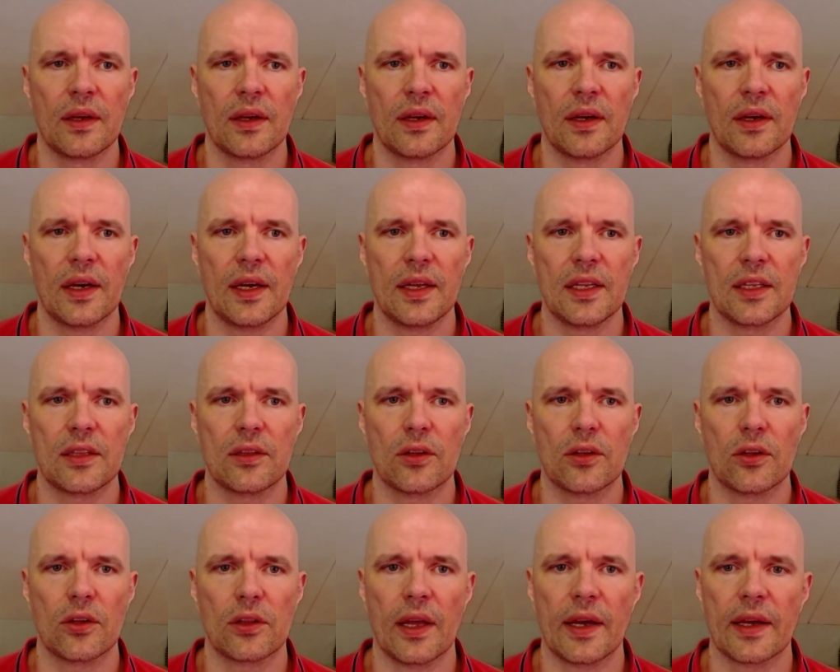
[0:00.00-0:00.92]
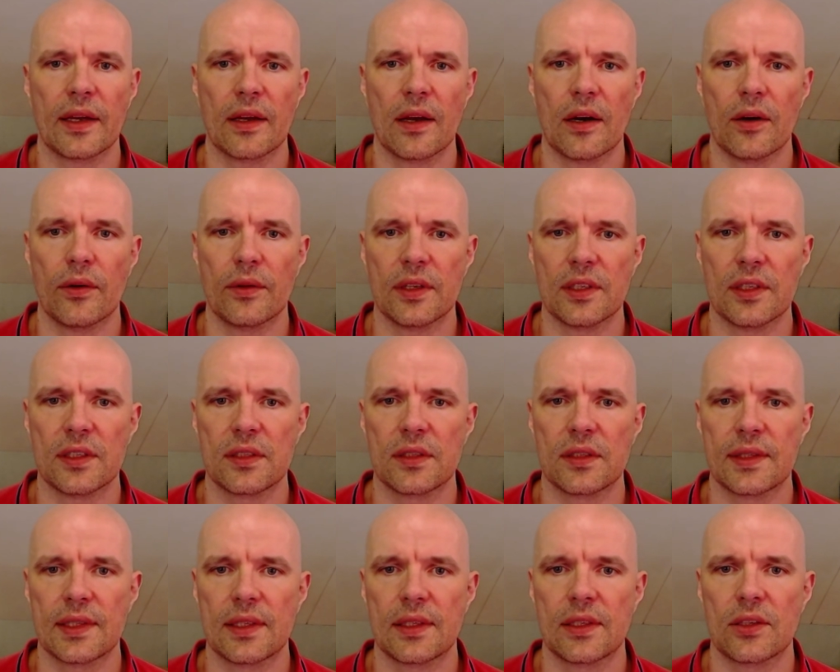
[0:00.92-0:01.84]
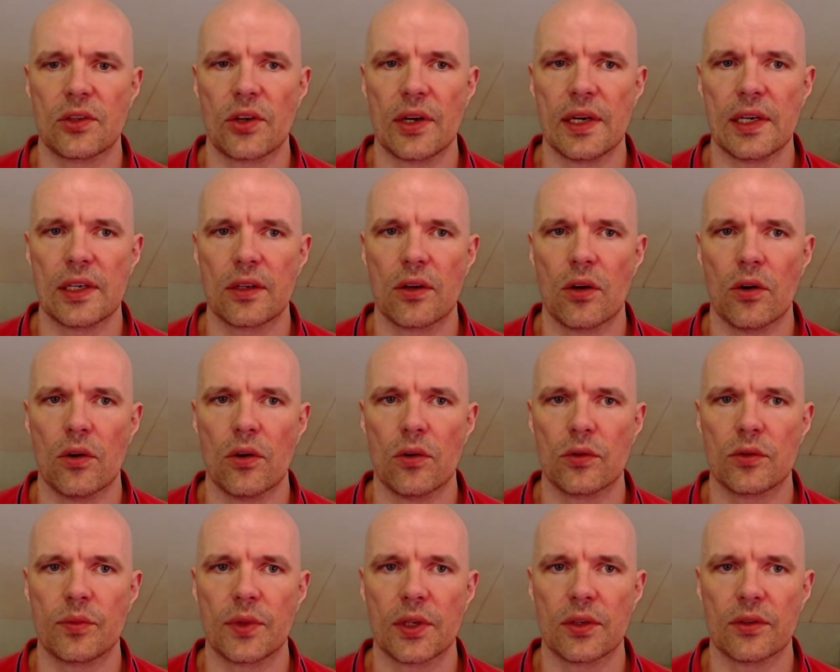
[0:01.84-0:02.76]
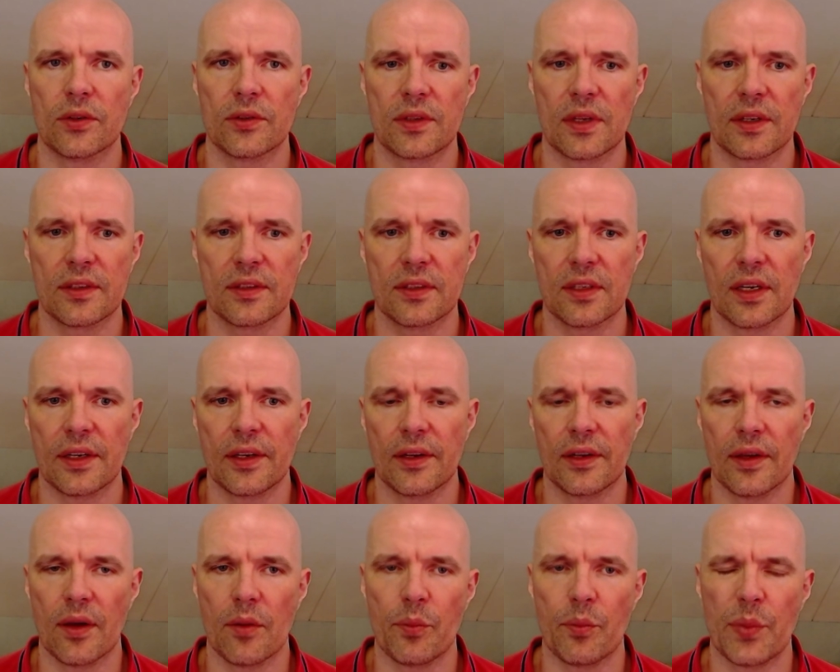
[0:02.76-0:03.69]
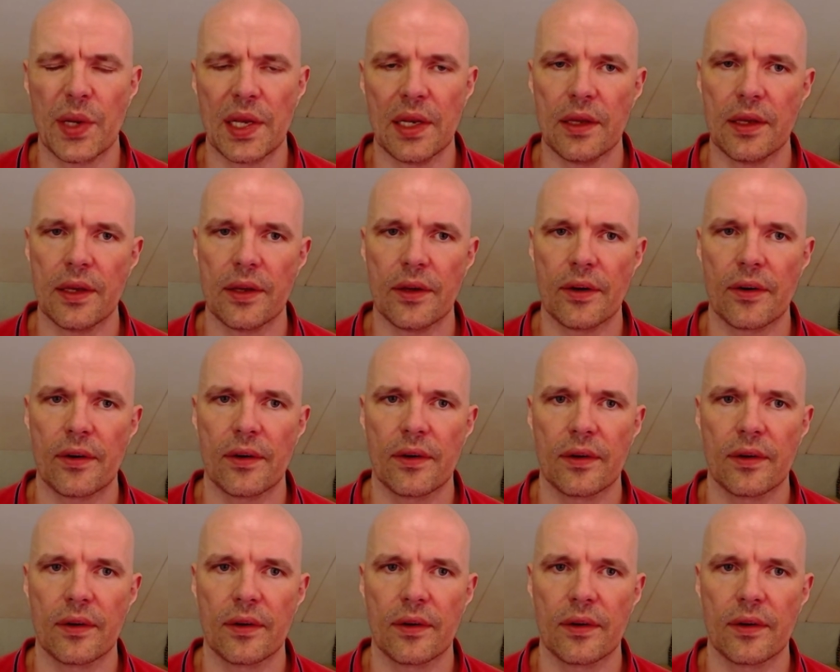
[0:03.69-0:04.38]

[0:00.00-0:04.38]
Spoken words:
I did not like how this trend goes, because there is suddenly a pin here.